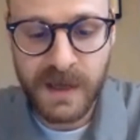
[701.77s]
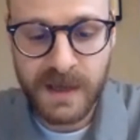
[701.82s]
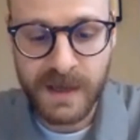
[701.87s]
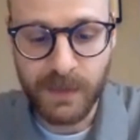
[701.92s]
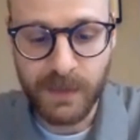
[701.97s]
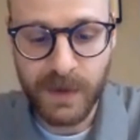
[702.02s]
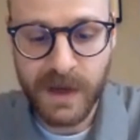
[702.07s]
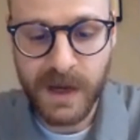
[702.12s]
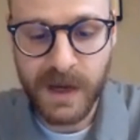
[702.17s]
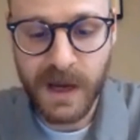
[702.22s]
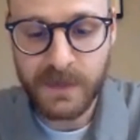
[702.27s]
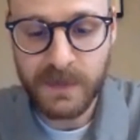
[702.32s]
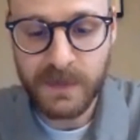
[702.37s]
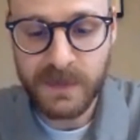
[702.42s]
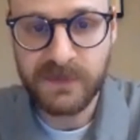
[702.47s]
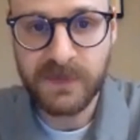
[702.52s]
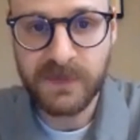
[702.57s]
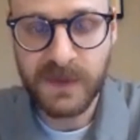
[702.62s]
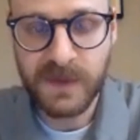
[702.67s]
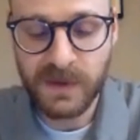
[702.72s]
that we come to
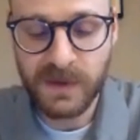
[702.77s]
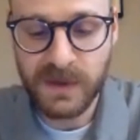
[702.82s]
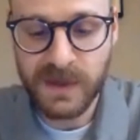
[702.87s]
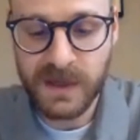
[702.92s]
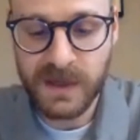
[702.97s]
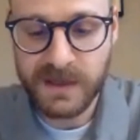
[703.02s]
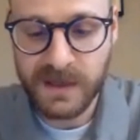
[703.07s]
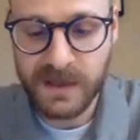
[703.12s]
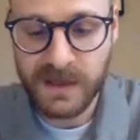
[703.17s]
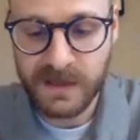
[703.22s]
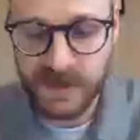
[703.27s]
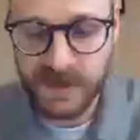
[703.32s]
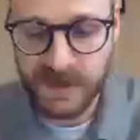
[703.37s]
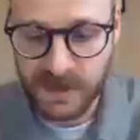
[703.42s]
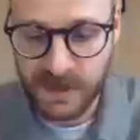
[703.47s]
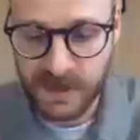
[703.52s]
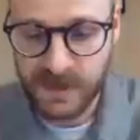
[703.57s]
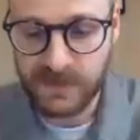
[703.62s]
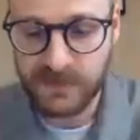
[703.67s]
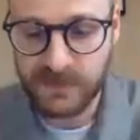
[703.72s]
feel the
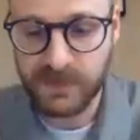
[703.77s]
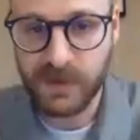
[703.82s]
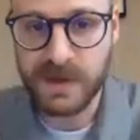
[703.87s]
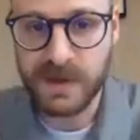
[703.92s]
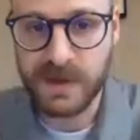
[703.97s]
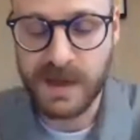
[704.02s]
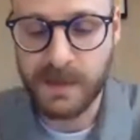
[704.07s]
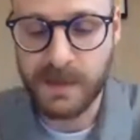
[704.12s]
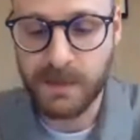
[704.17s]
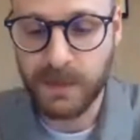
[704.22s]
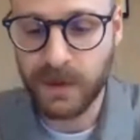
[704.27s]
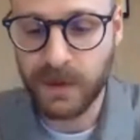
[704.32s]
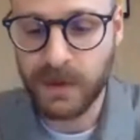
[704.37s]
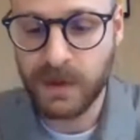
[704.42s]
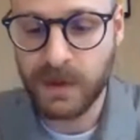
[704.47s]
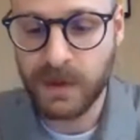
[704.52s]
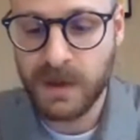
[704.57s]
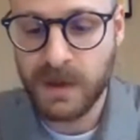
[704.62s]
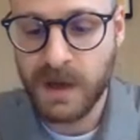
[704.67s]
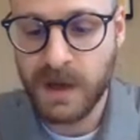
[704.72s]
existence, for example,